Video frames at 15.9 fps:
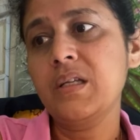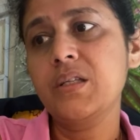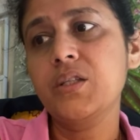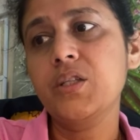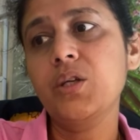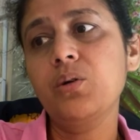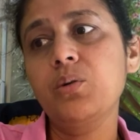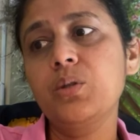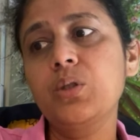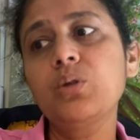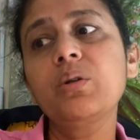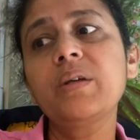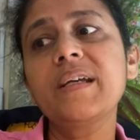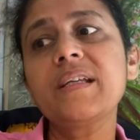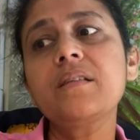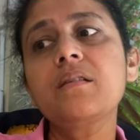So
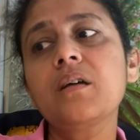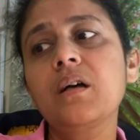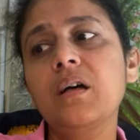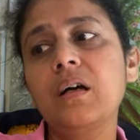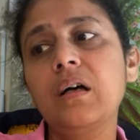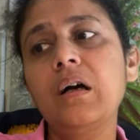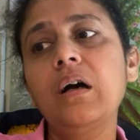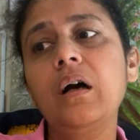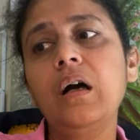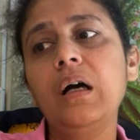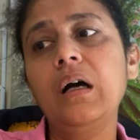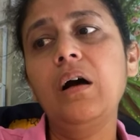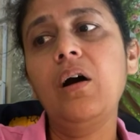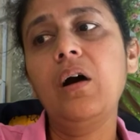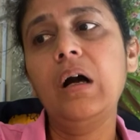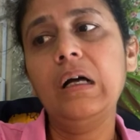today's
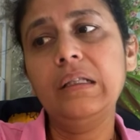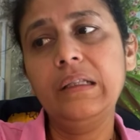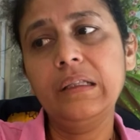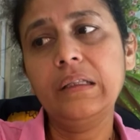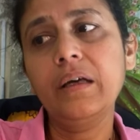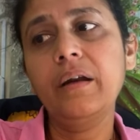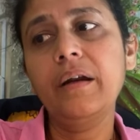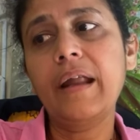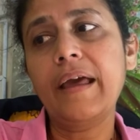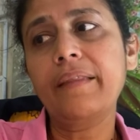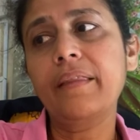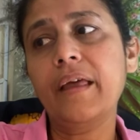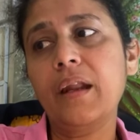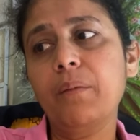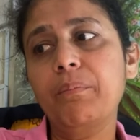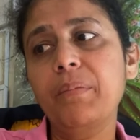the third eye
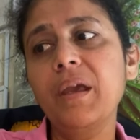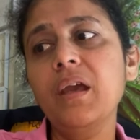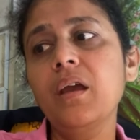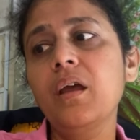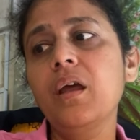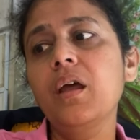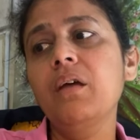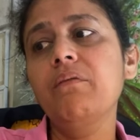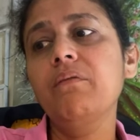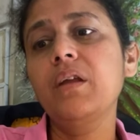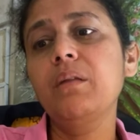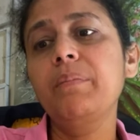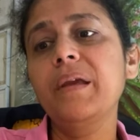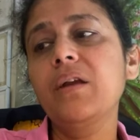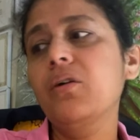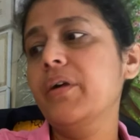therapy will
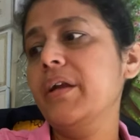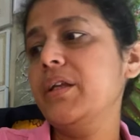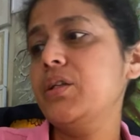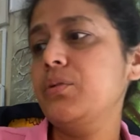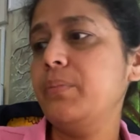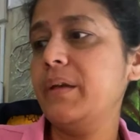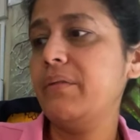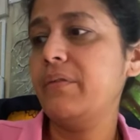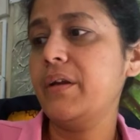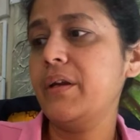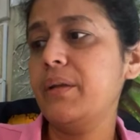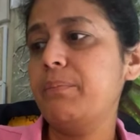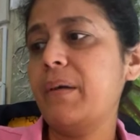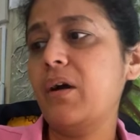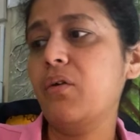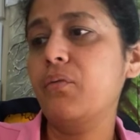be going to be very
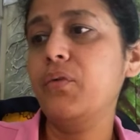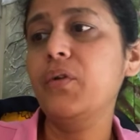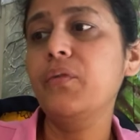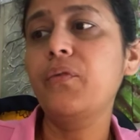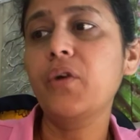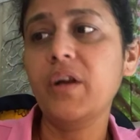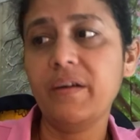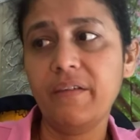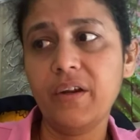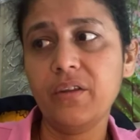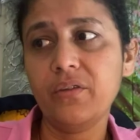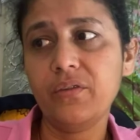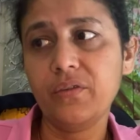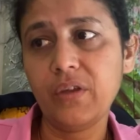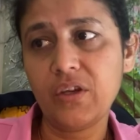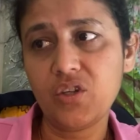powerful for our
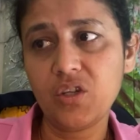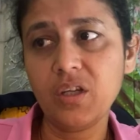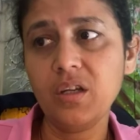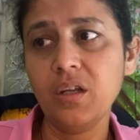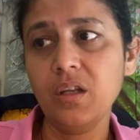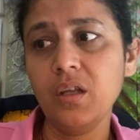session.